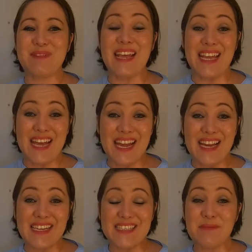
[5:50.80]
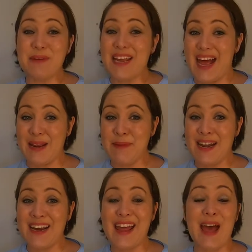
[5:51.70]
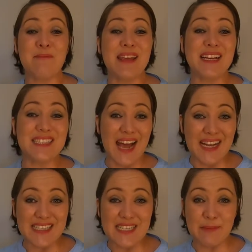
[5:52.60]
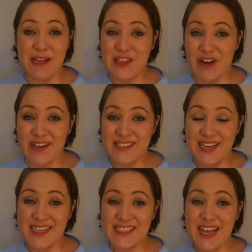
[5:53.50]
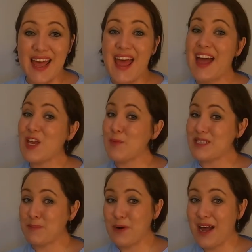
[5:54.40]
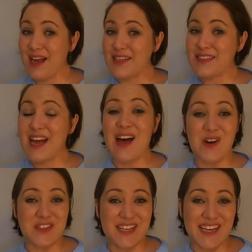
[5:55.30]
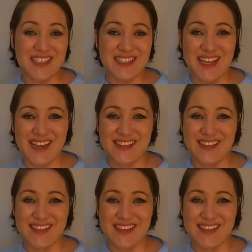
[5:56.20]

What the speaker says: Be engaged, be animated, and be excited about the content, and you'll be surprised how contagious that